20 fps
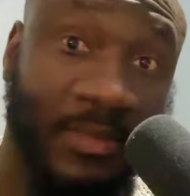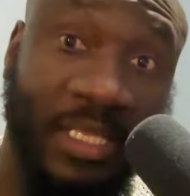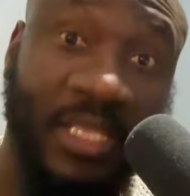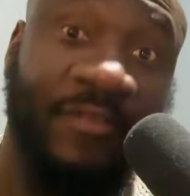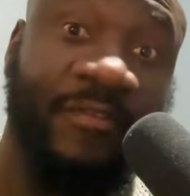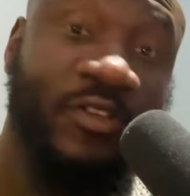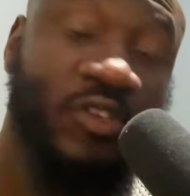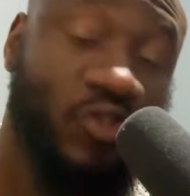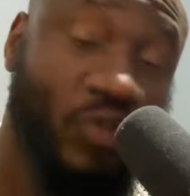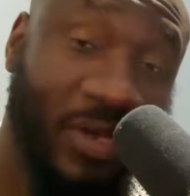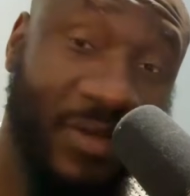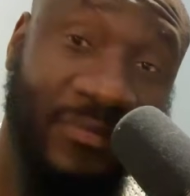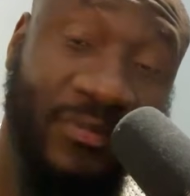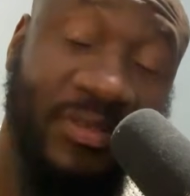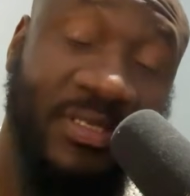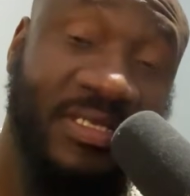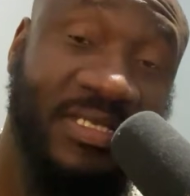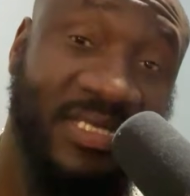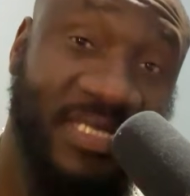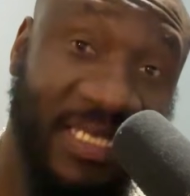If a
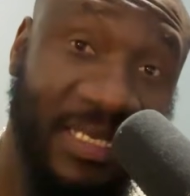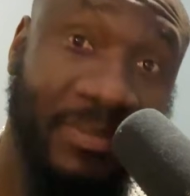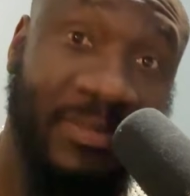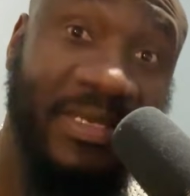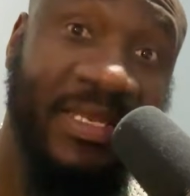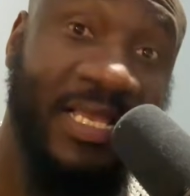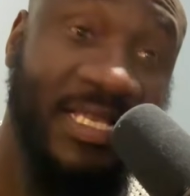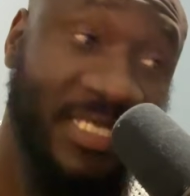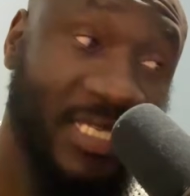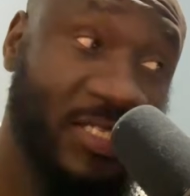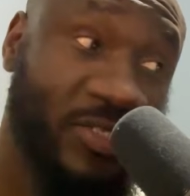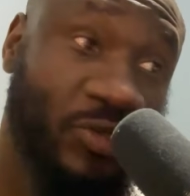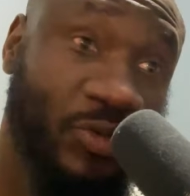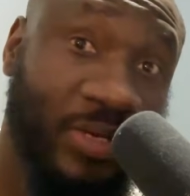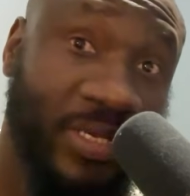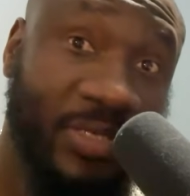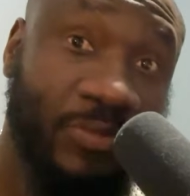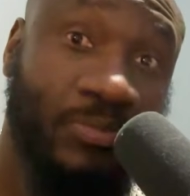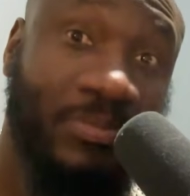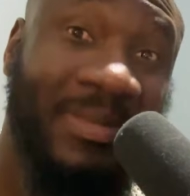travel is deemed
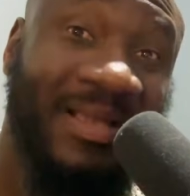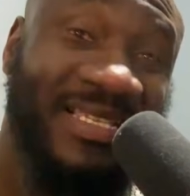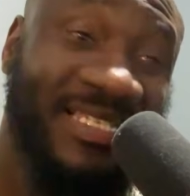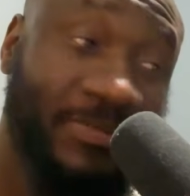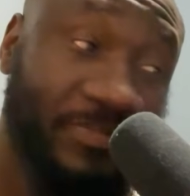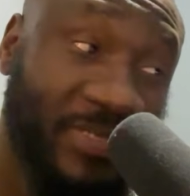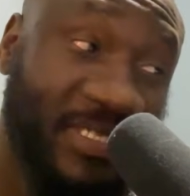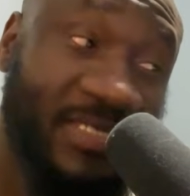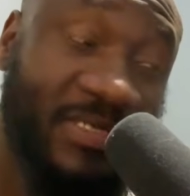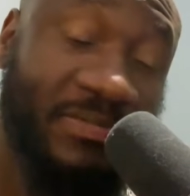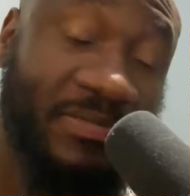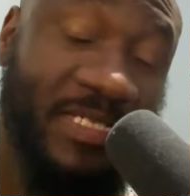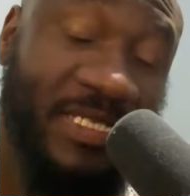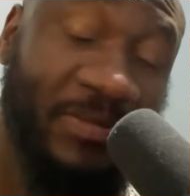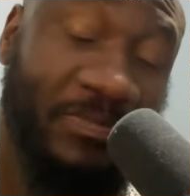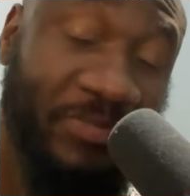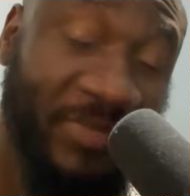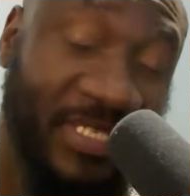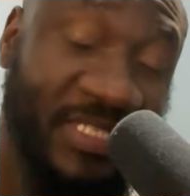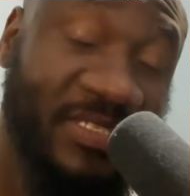necessary, it must be
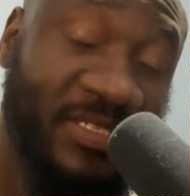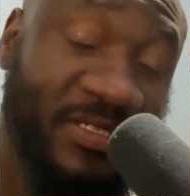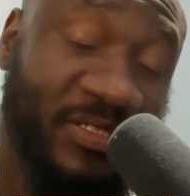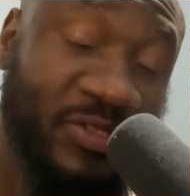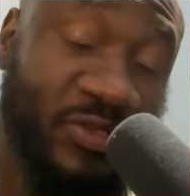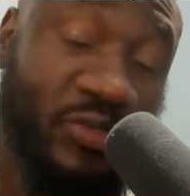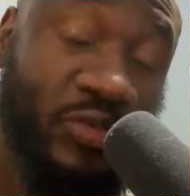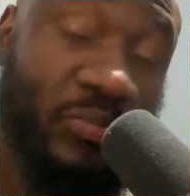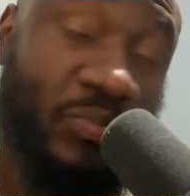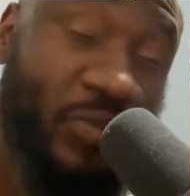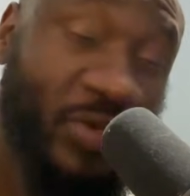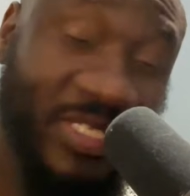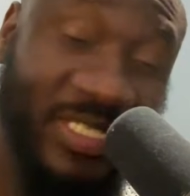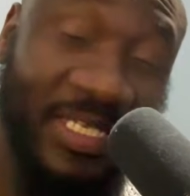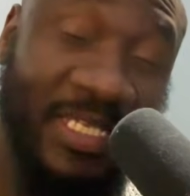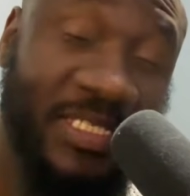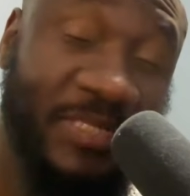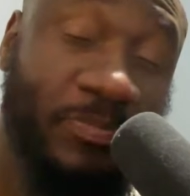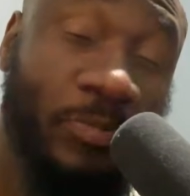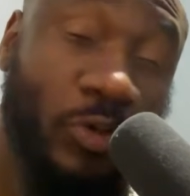submitted to the
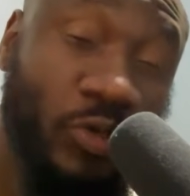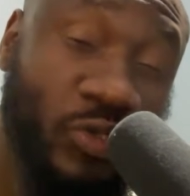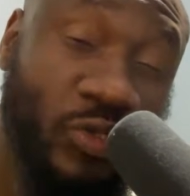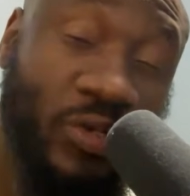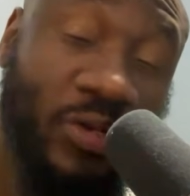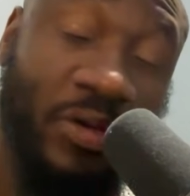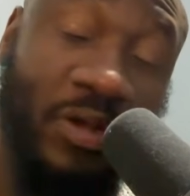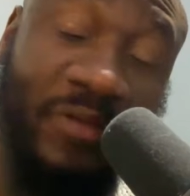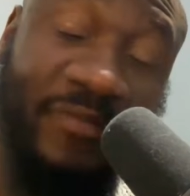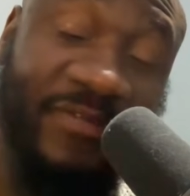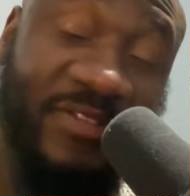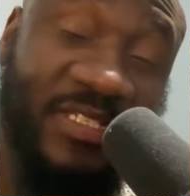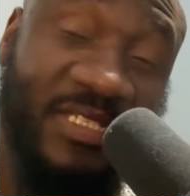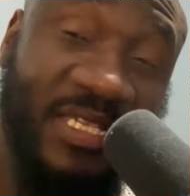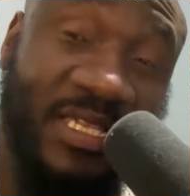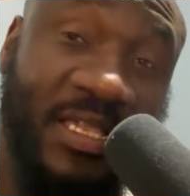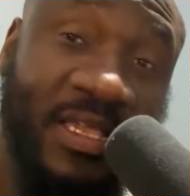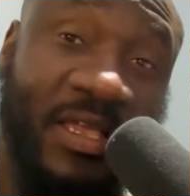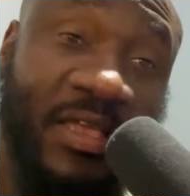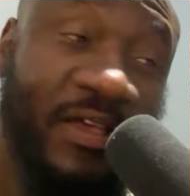president's personal
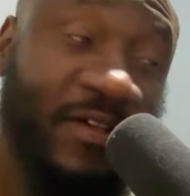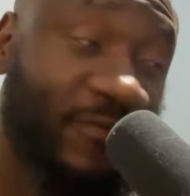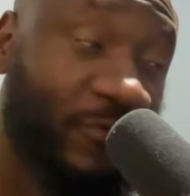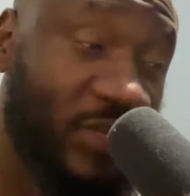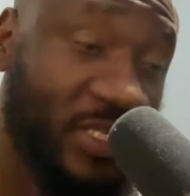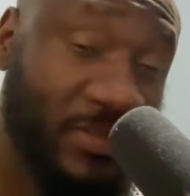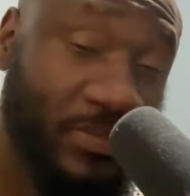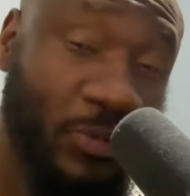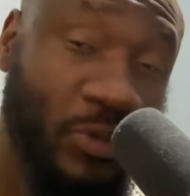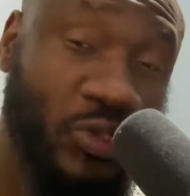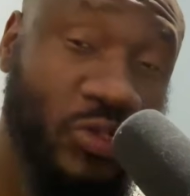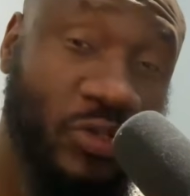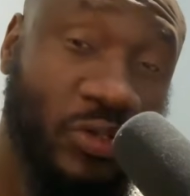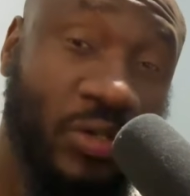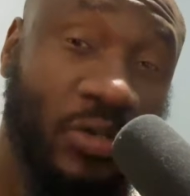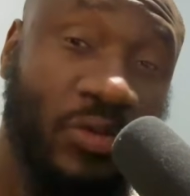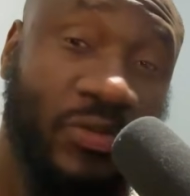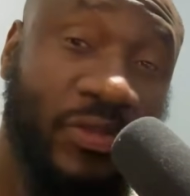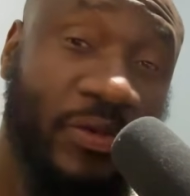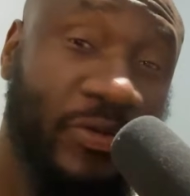office for his
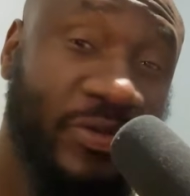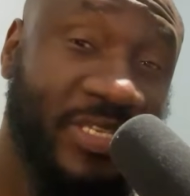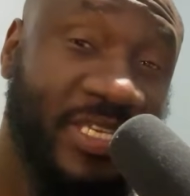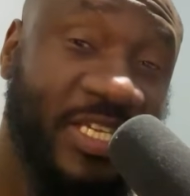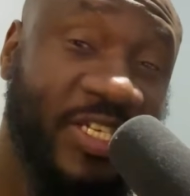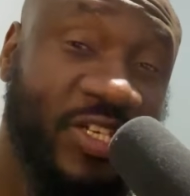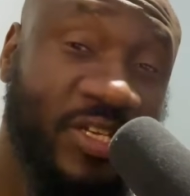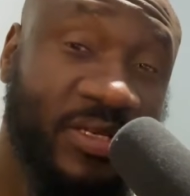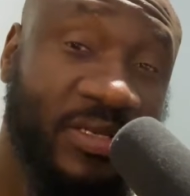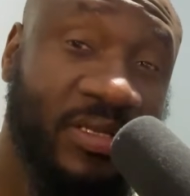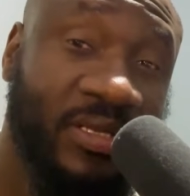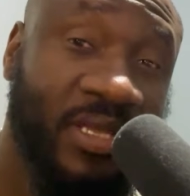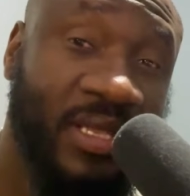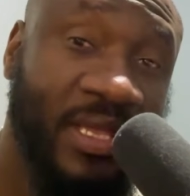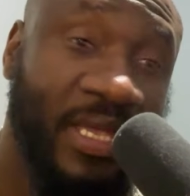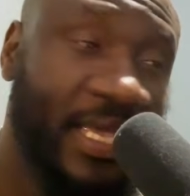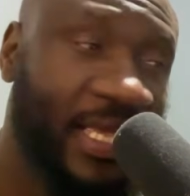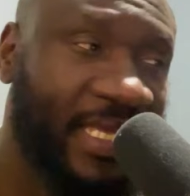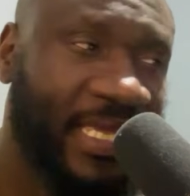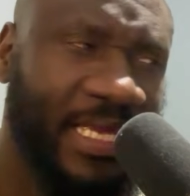personal authorization.
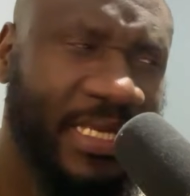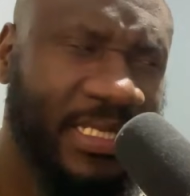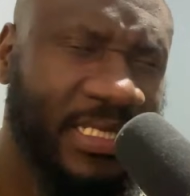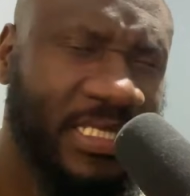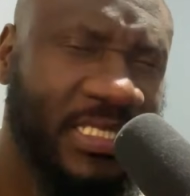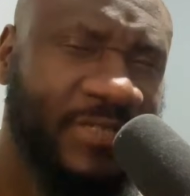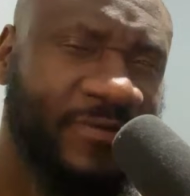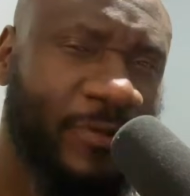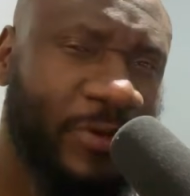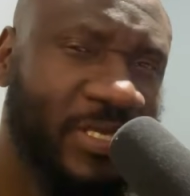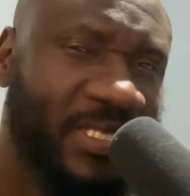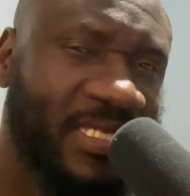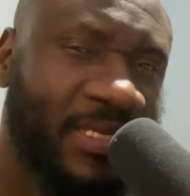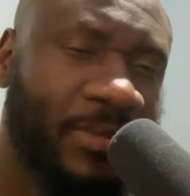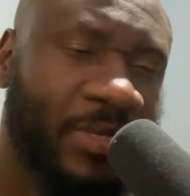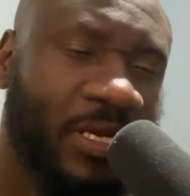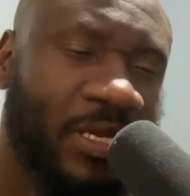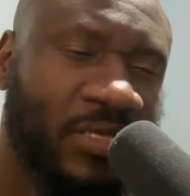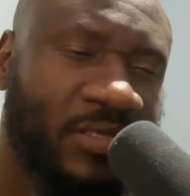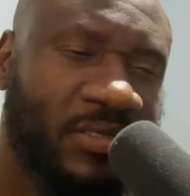Again, this is very
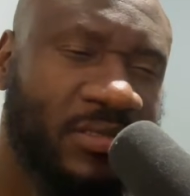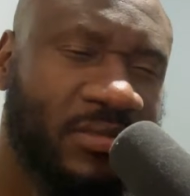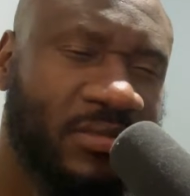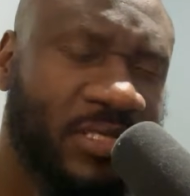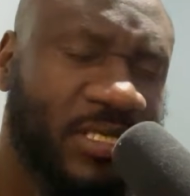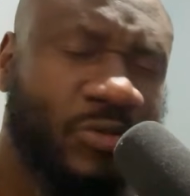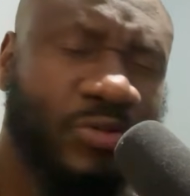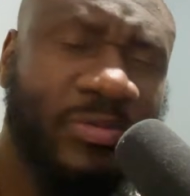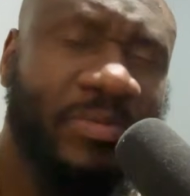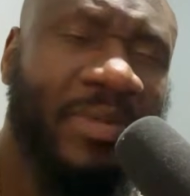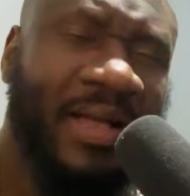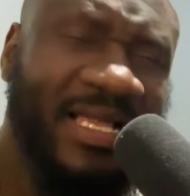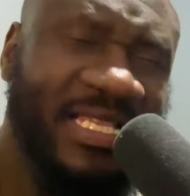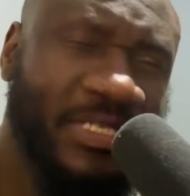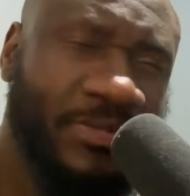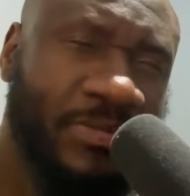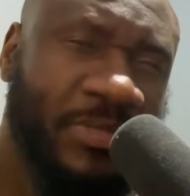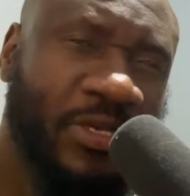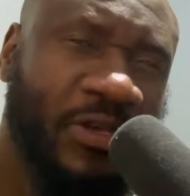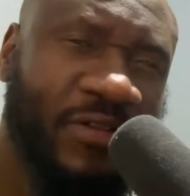similar. This
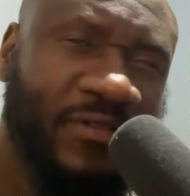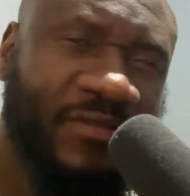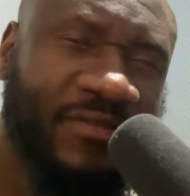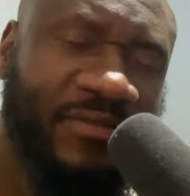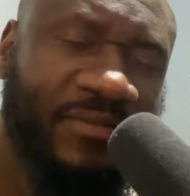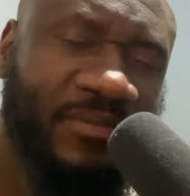reminds me of